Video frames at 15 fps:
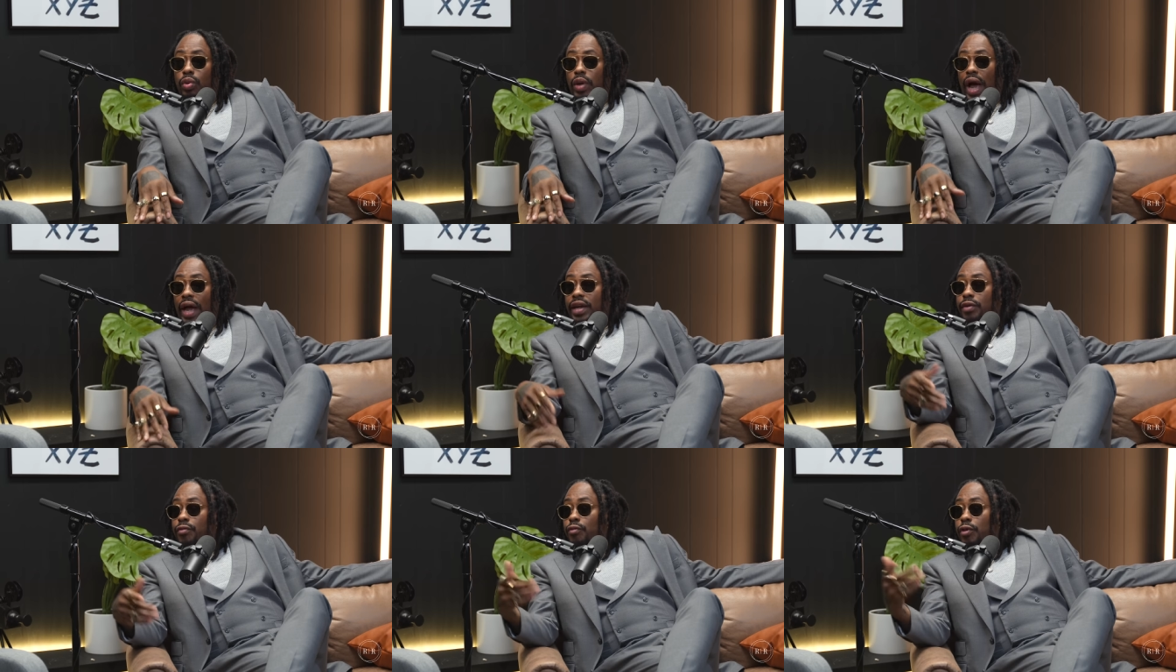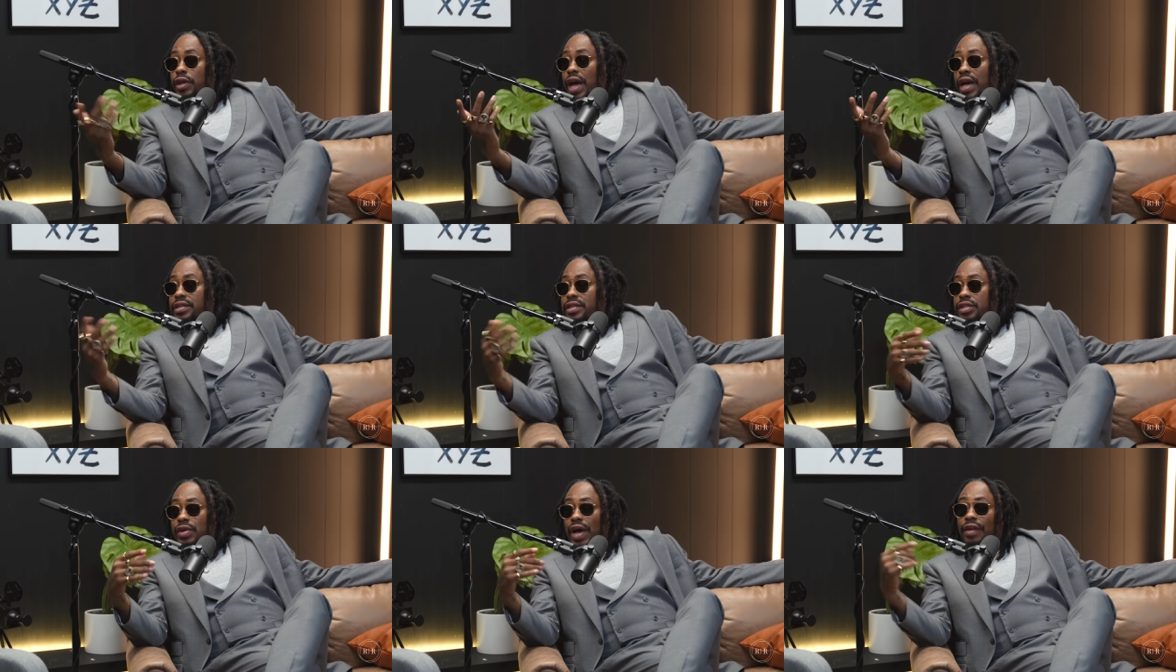I didn't realize
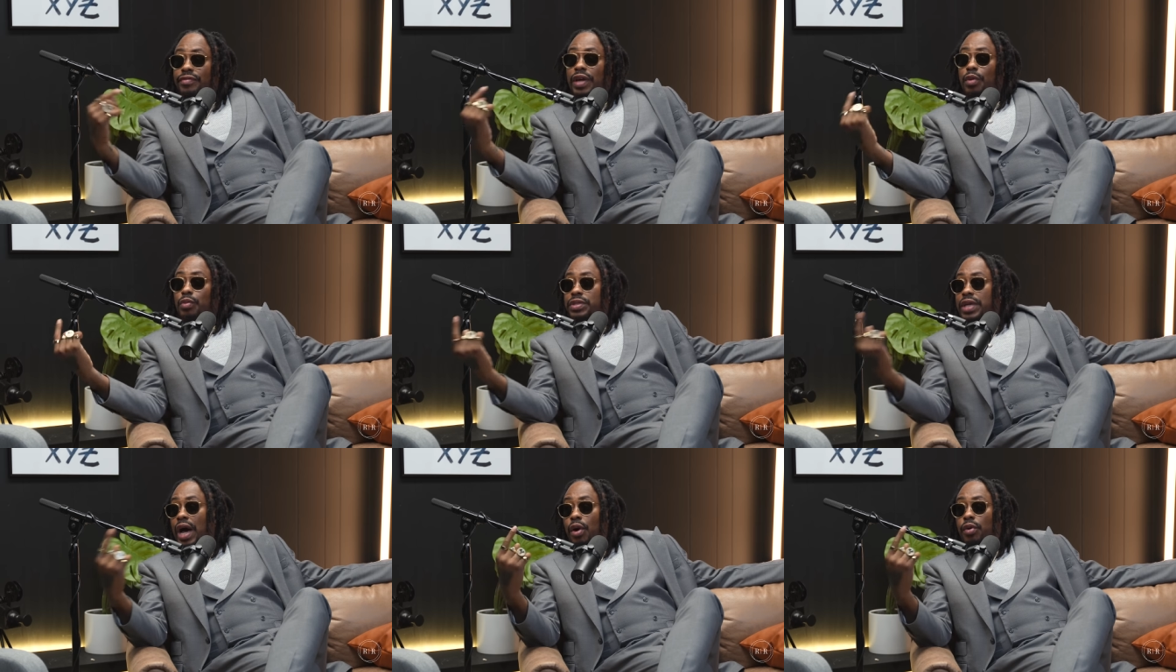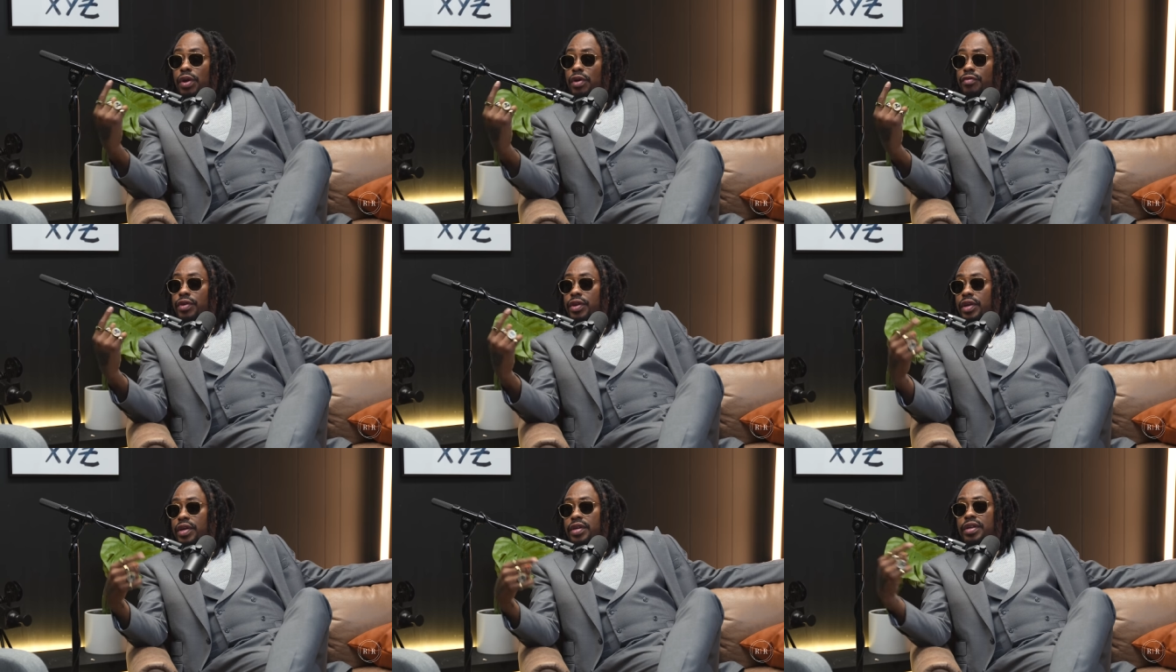it till after I was out of
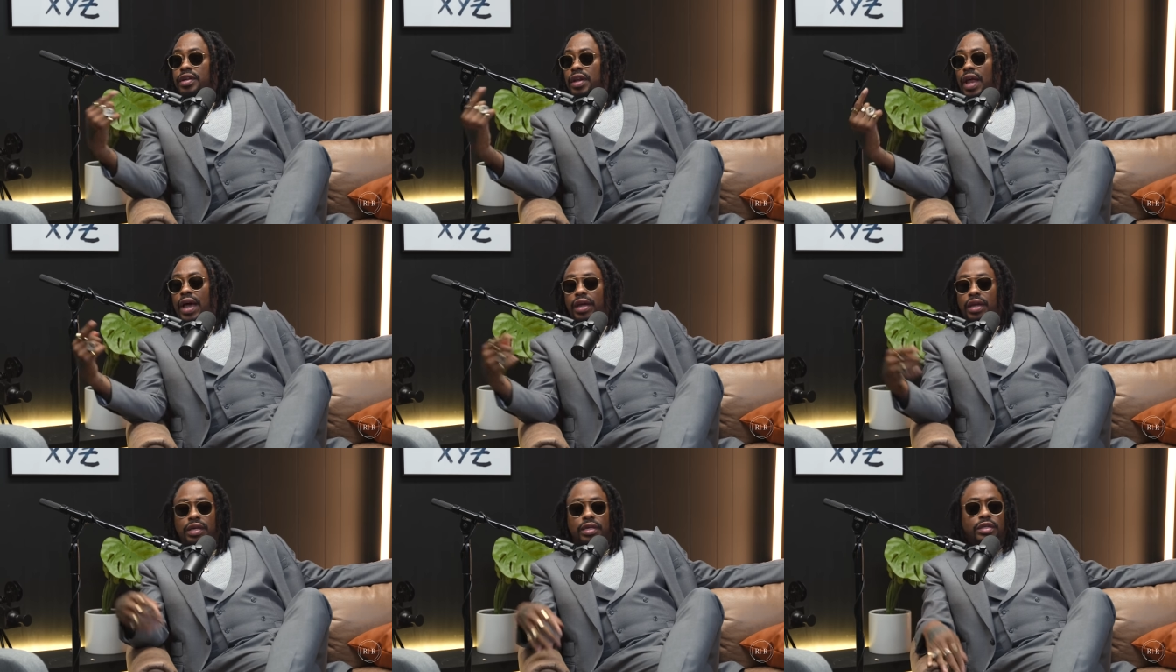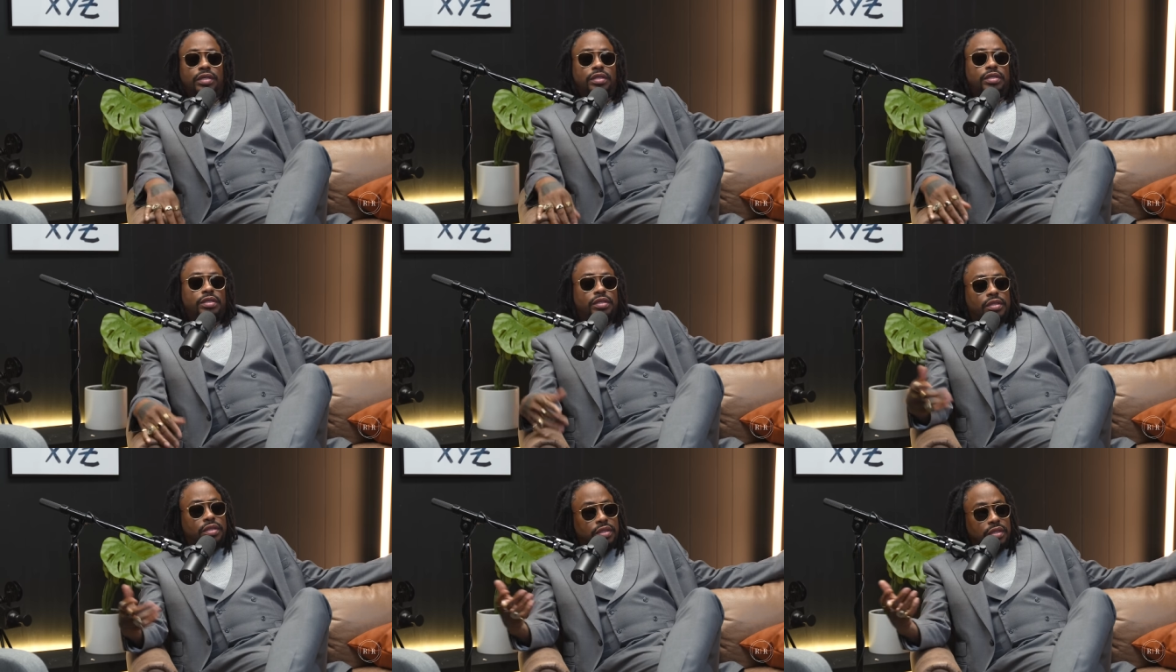it, and then like
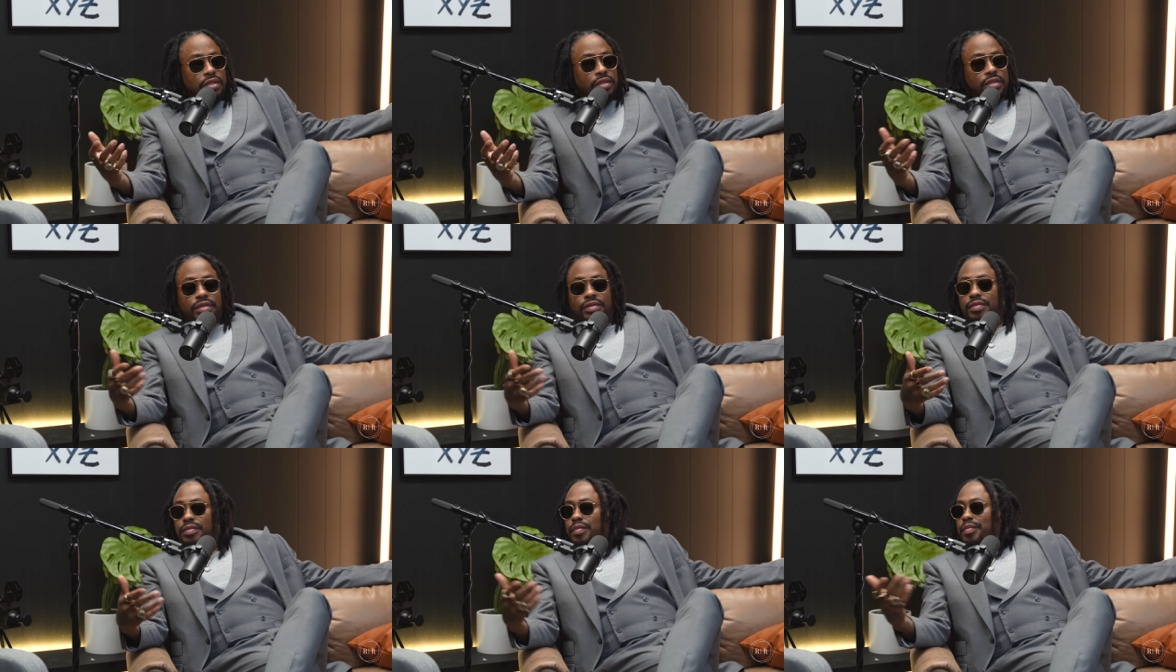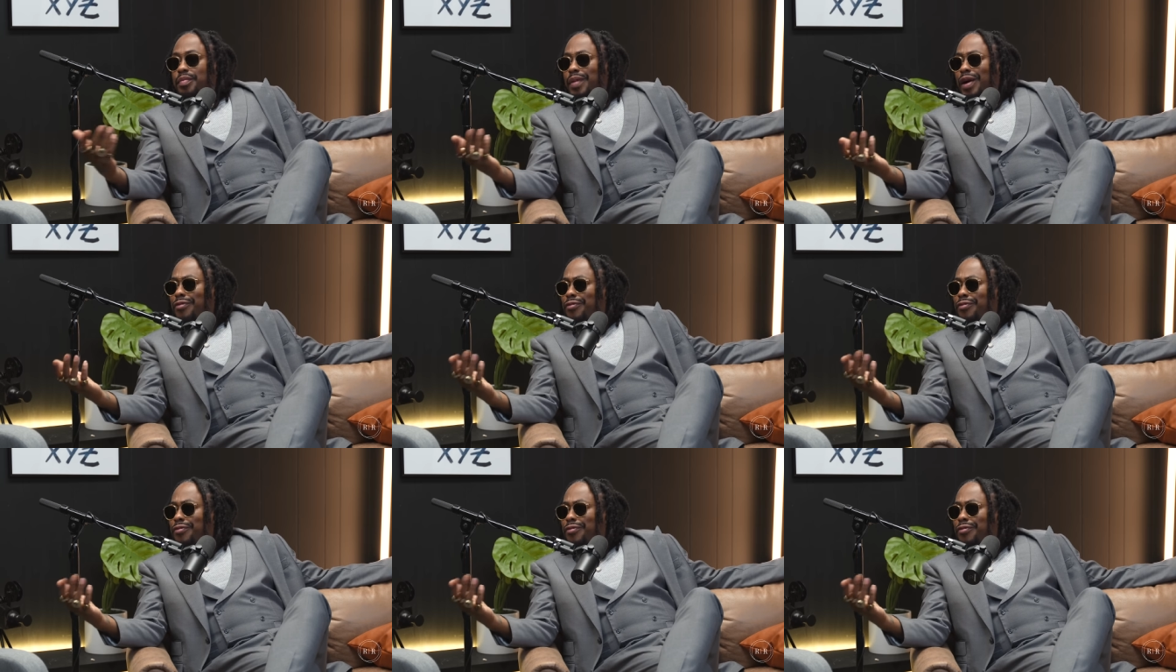my